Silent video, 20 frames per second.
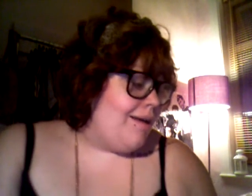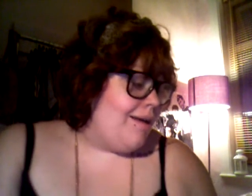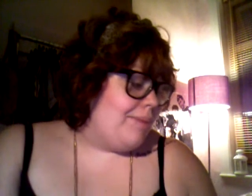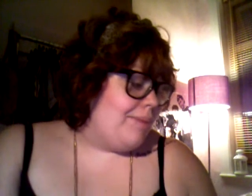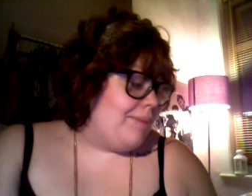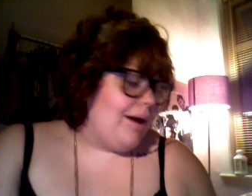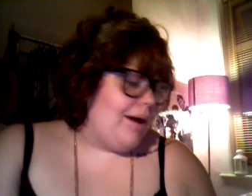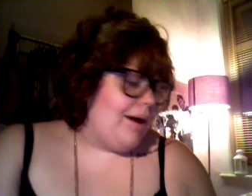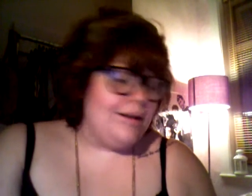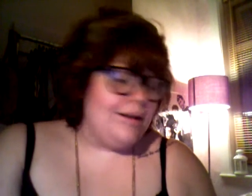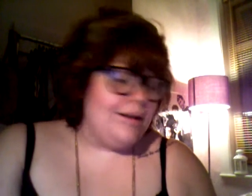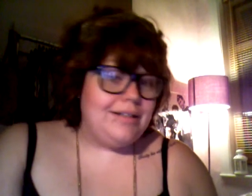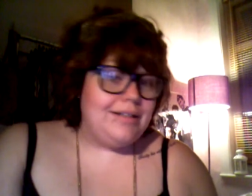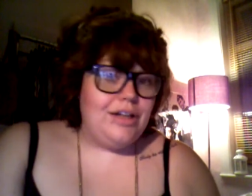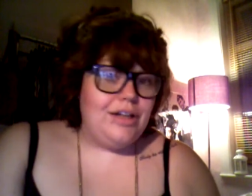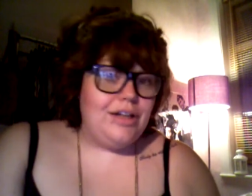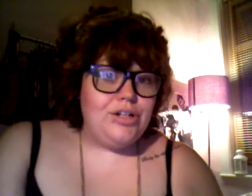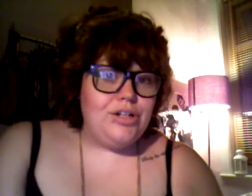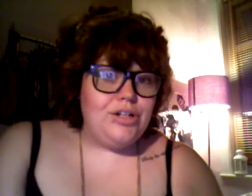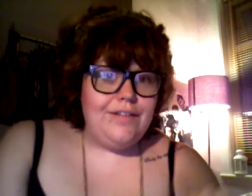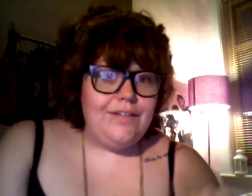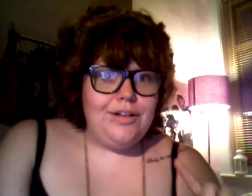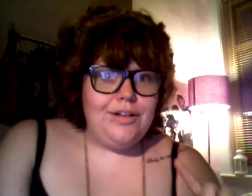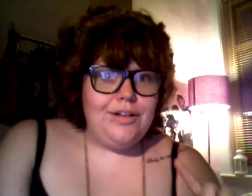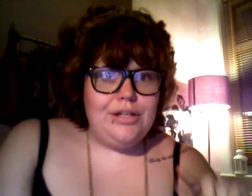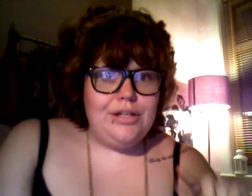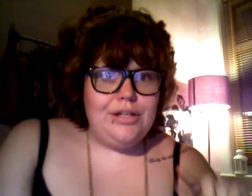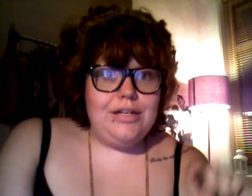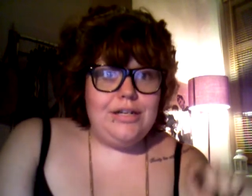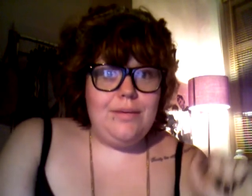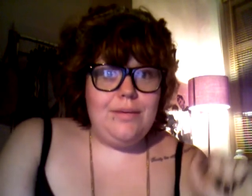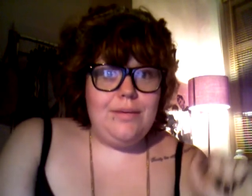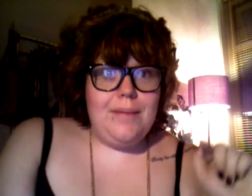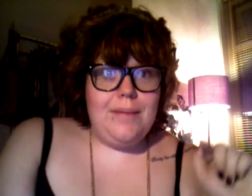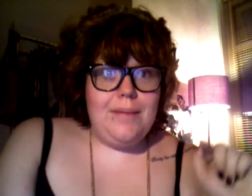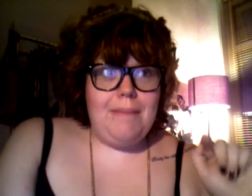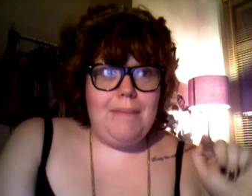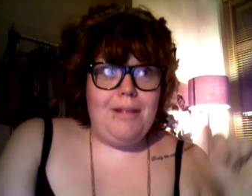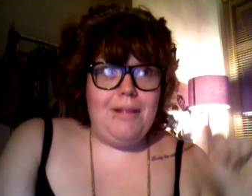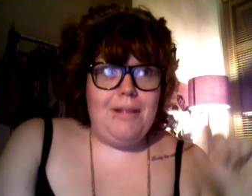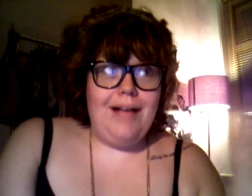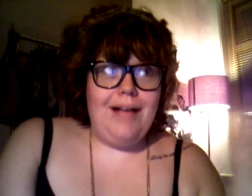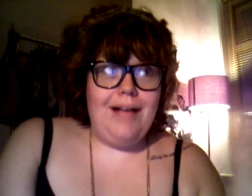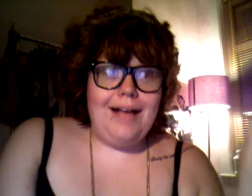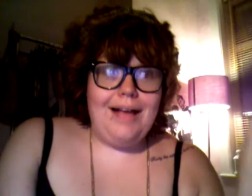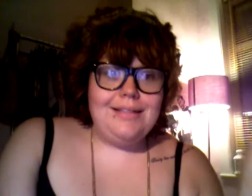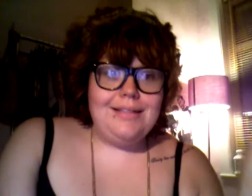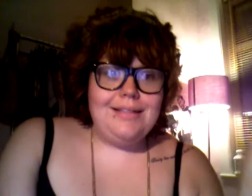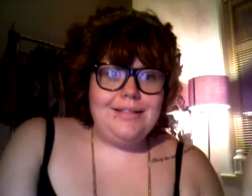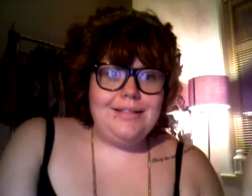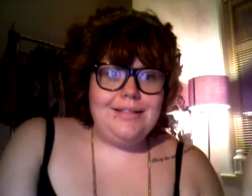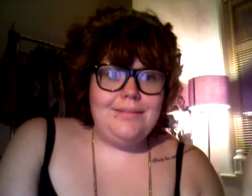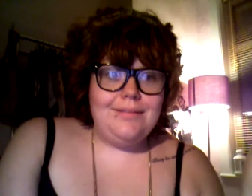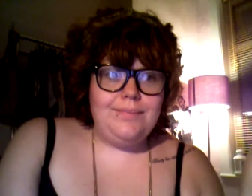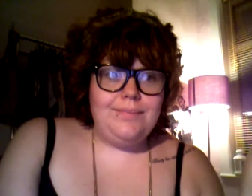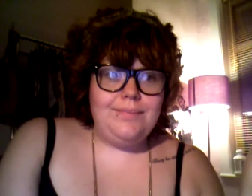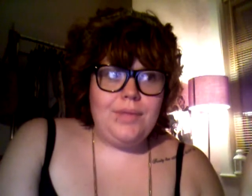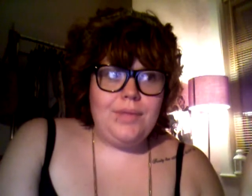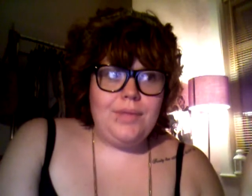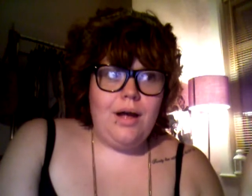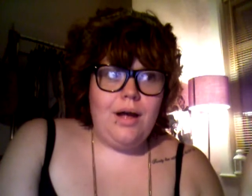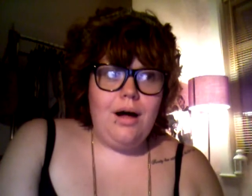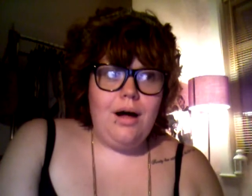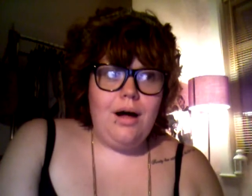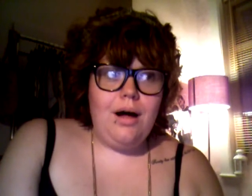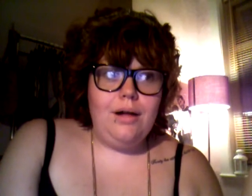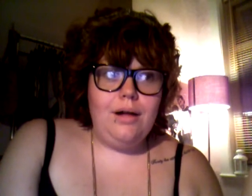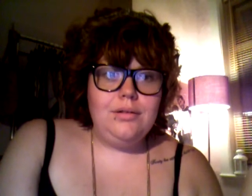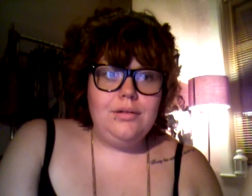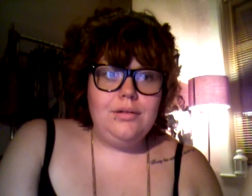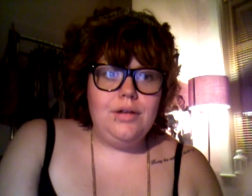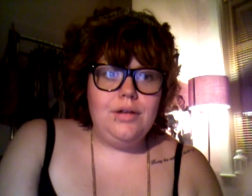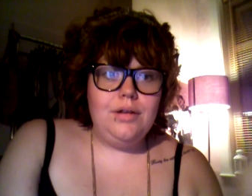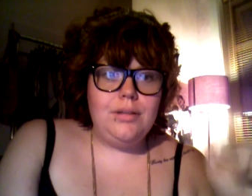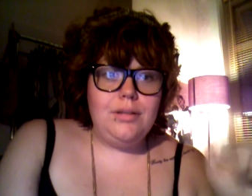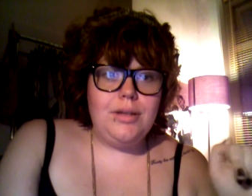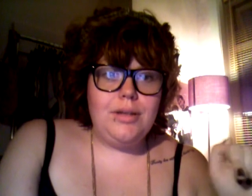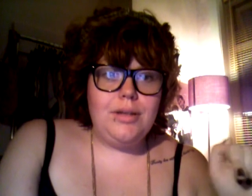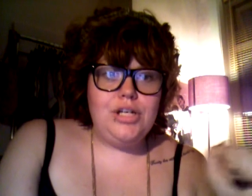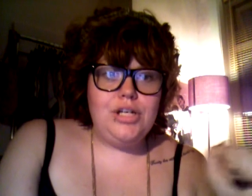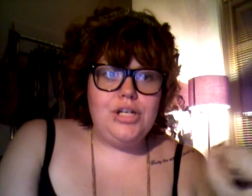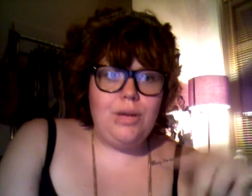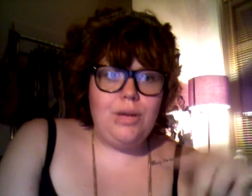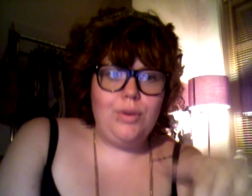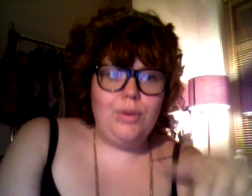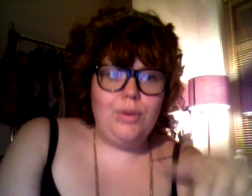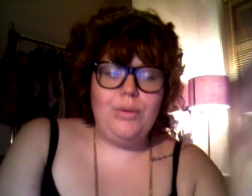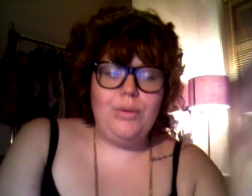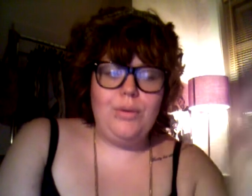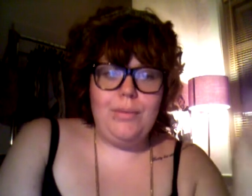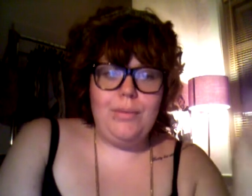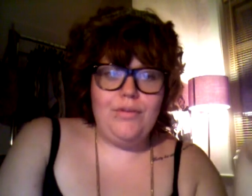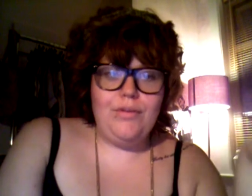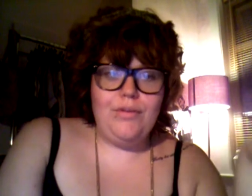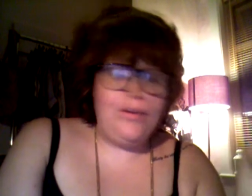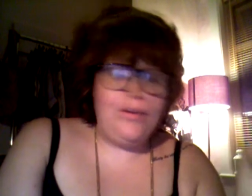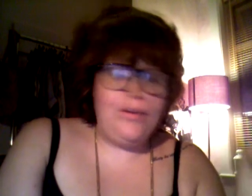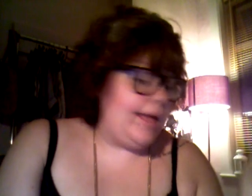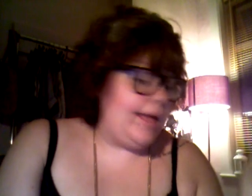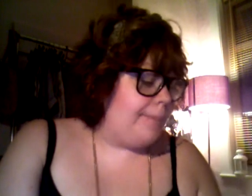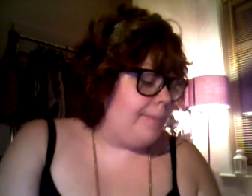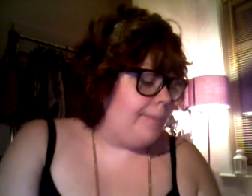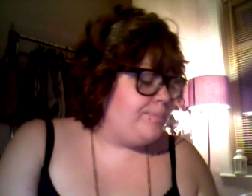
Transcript: because I should have included them in my last haul, not the Body Shop one, the one before that,